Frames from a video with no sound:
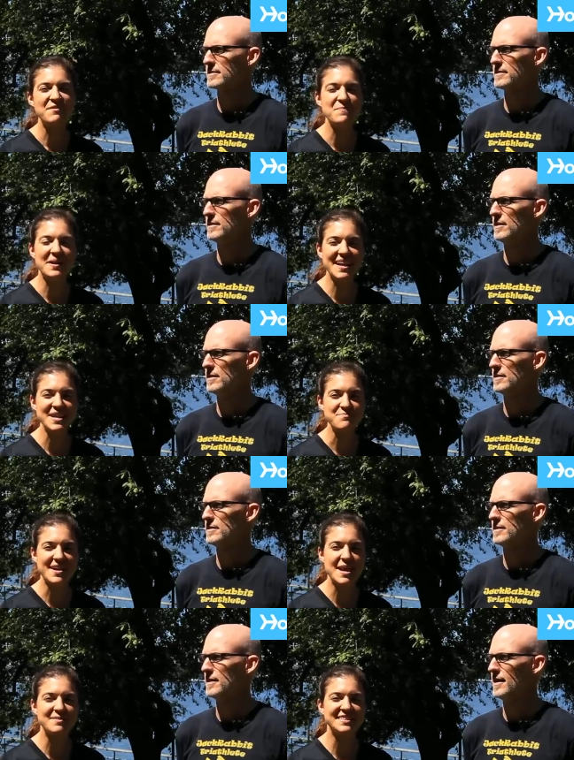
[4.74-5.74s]
Speaker 1: everybody,
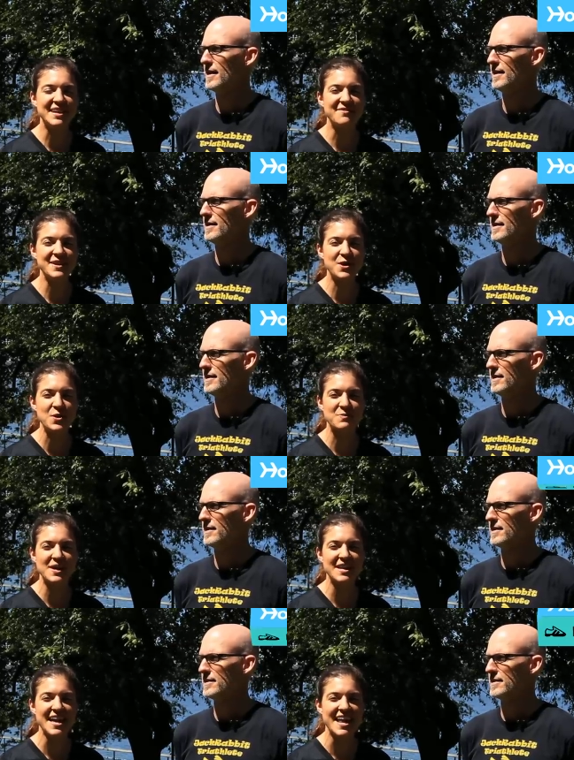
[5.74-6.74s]
my name is Stephanie
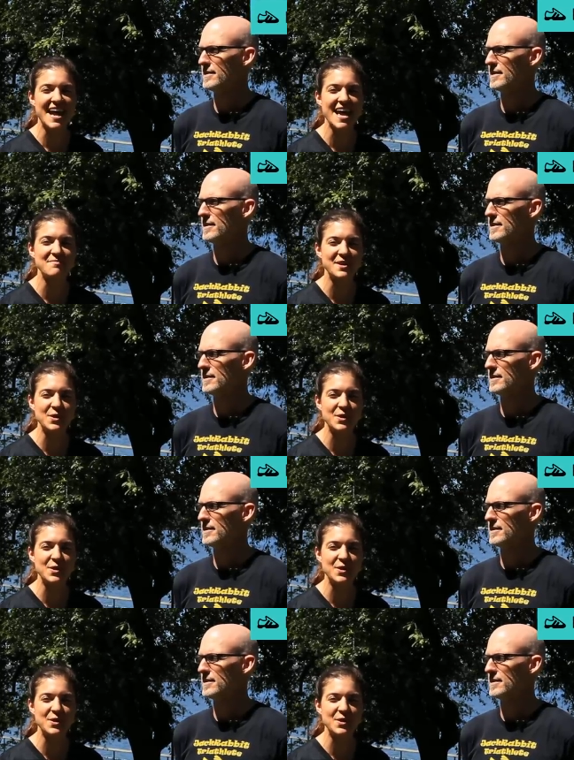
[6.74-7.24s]
Coburn and I am a